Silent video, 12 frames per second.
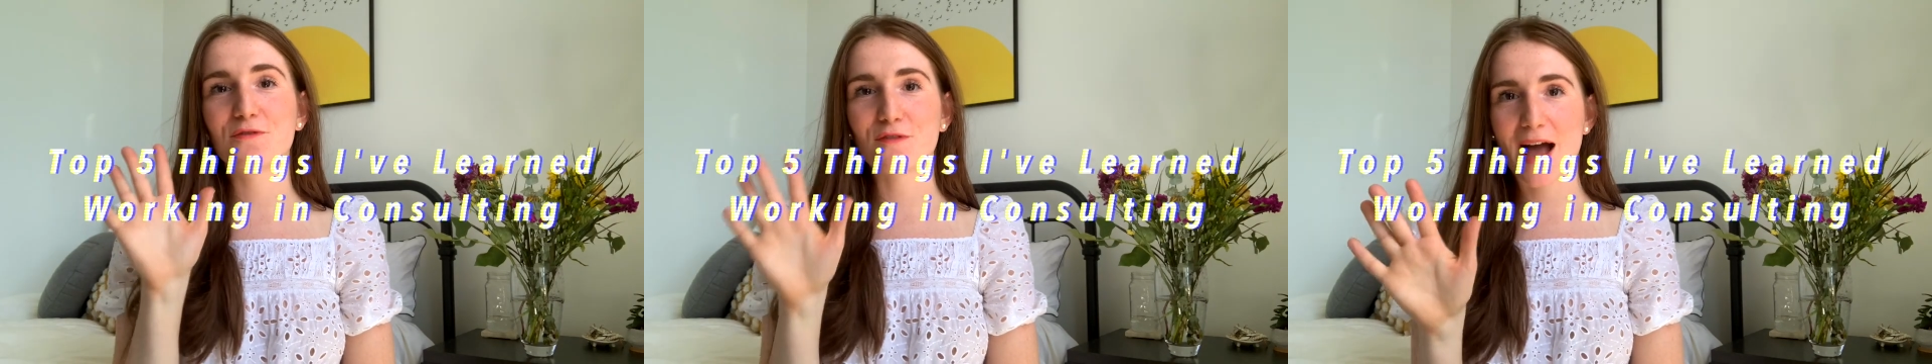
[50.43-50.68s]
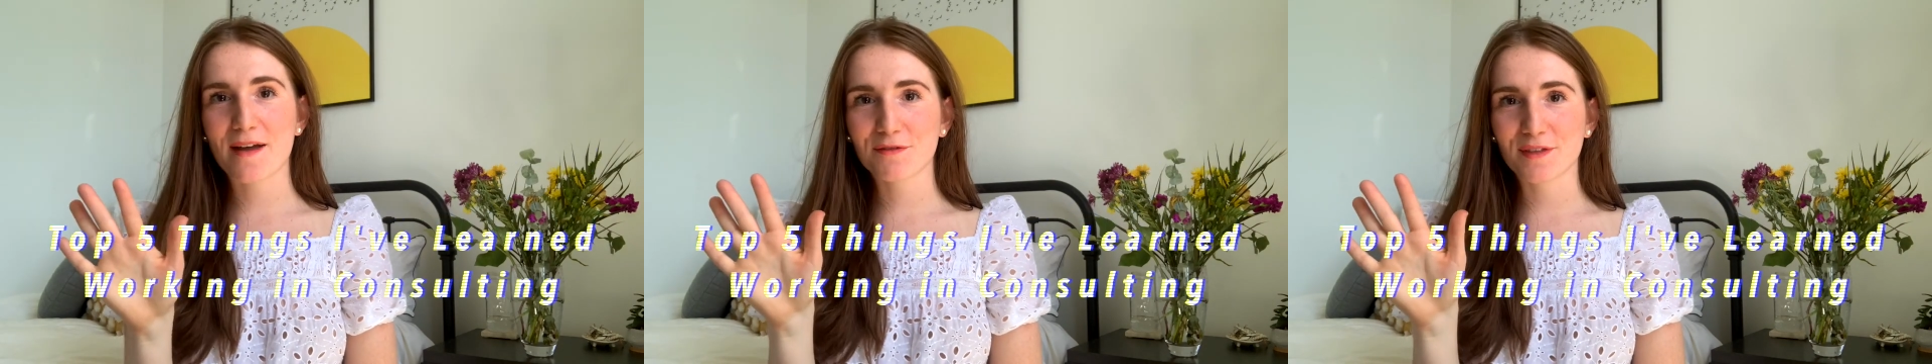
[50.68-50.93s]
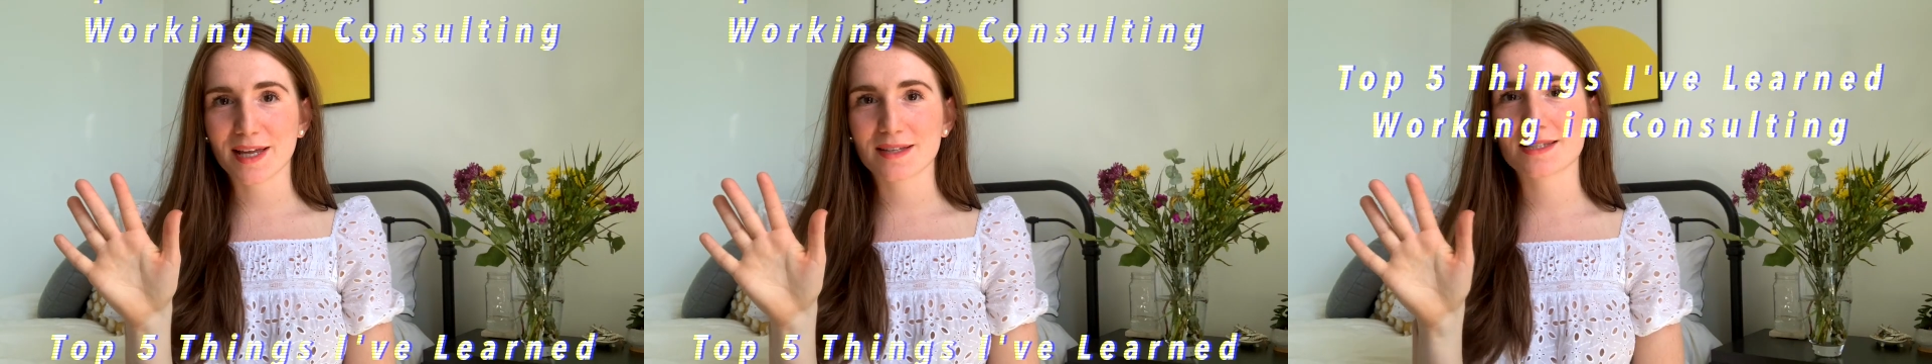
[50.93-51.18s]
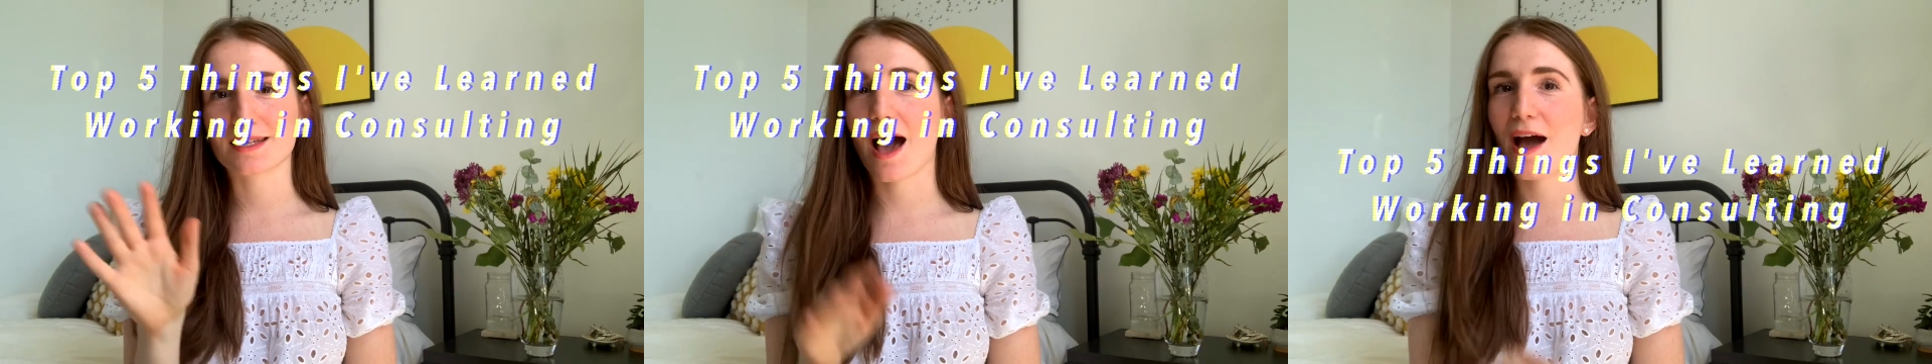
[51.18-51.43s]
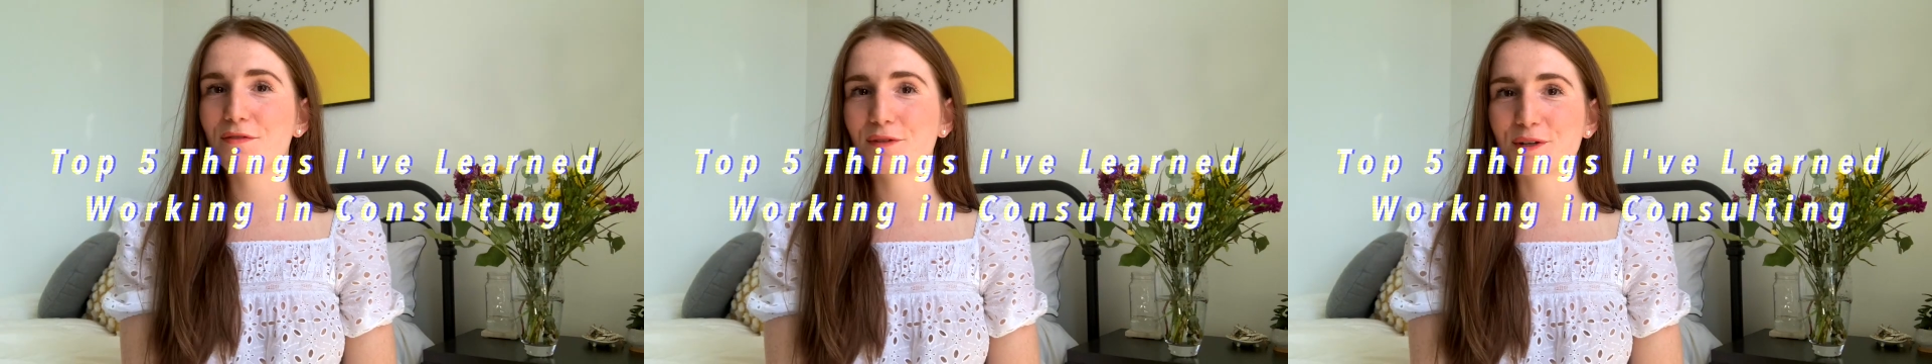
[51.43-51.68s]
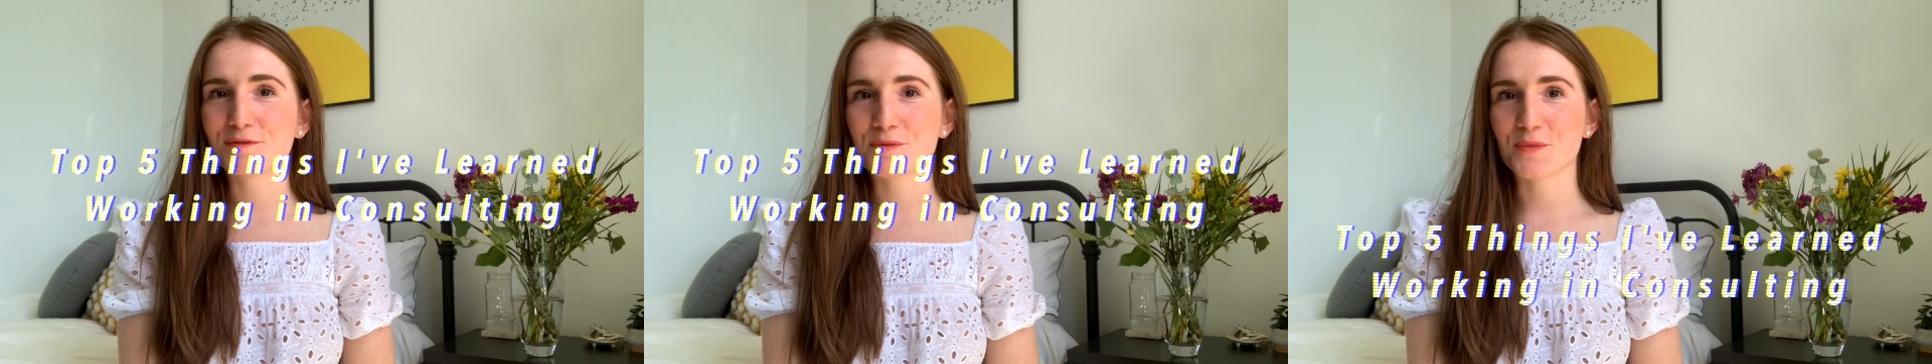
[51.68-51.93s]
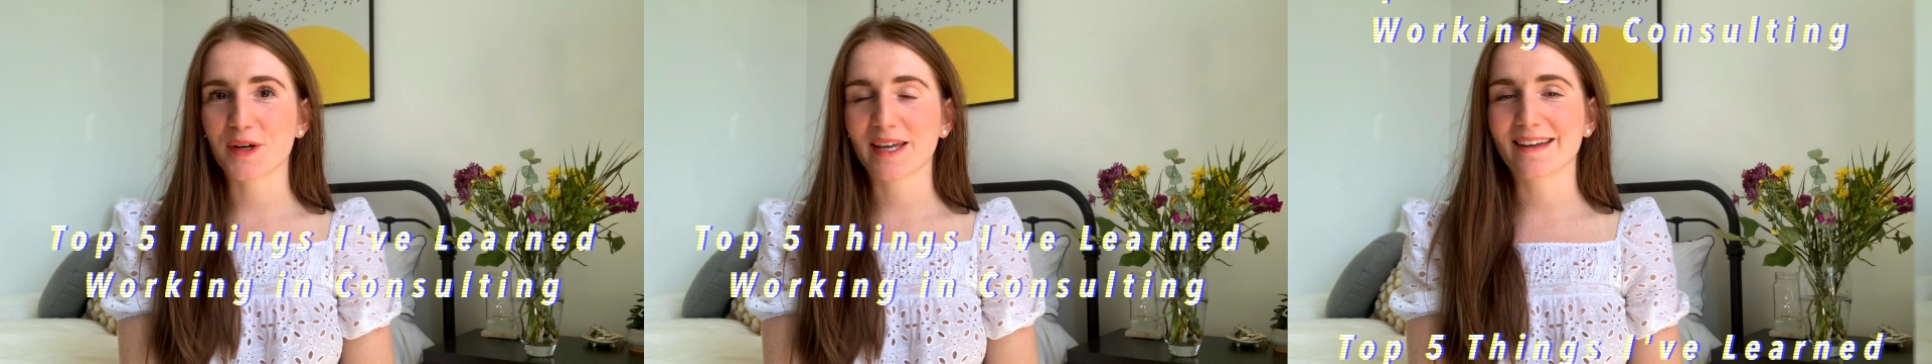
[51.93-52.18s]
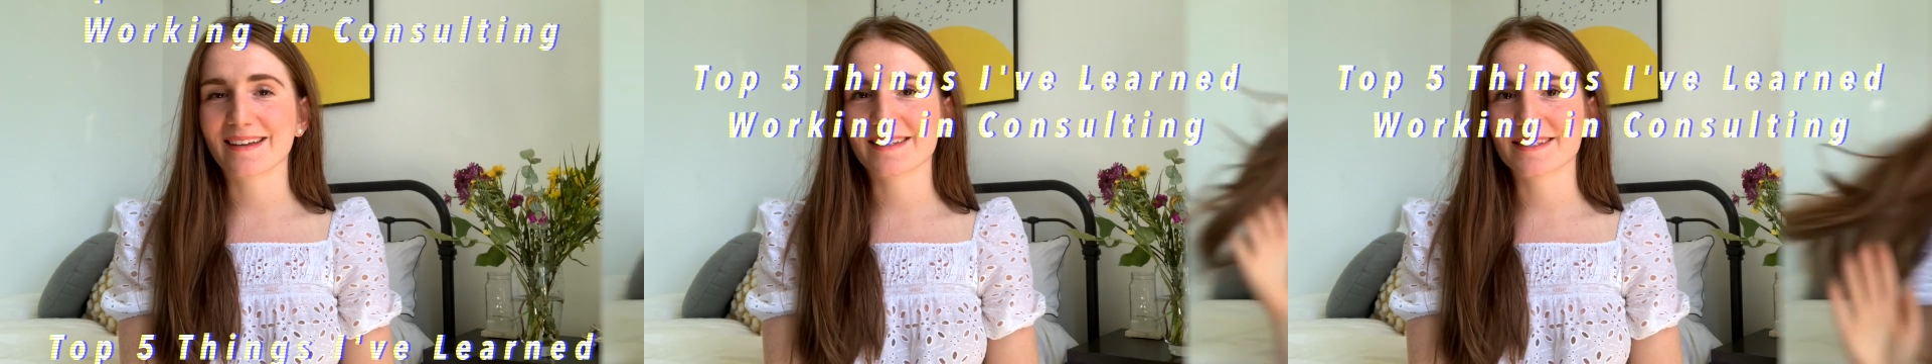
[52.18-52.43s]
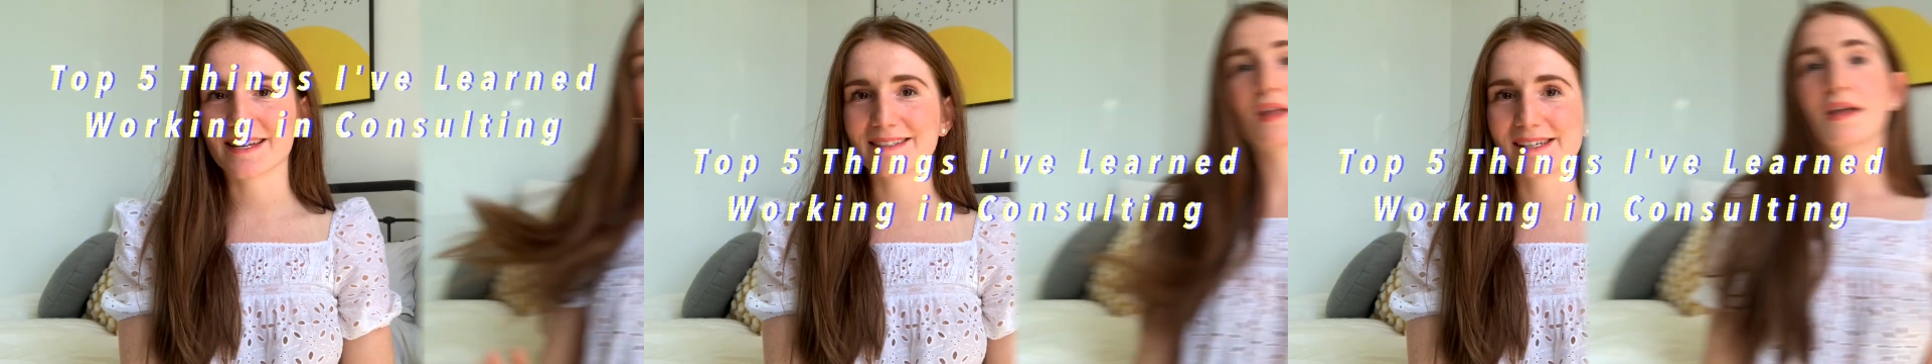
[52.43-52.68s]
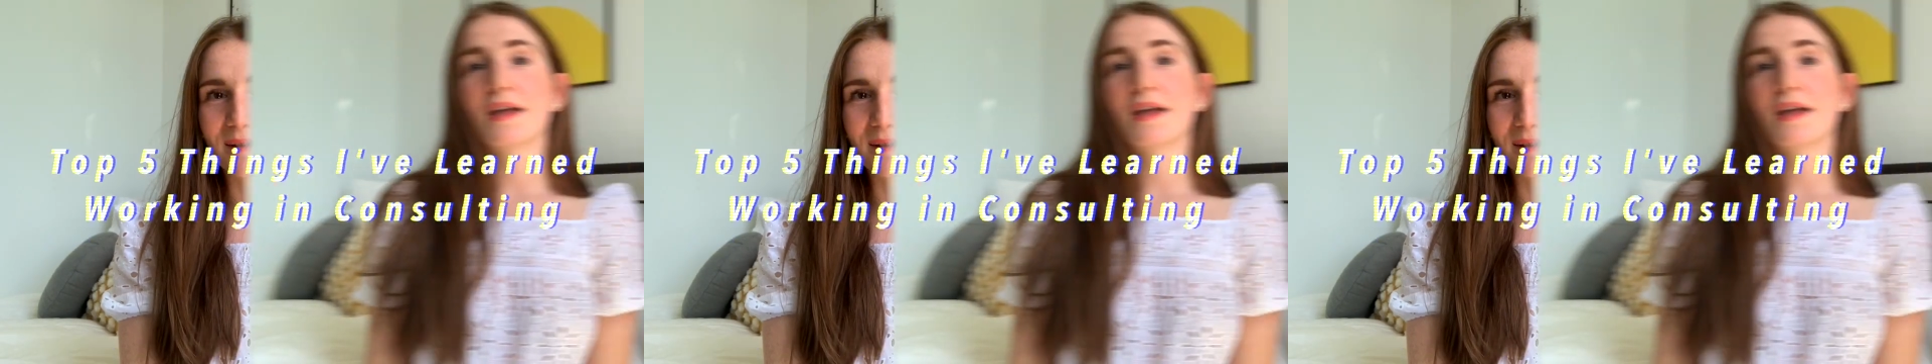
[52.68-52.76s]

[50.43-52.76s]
5 things that I've learned from working in consulting.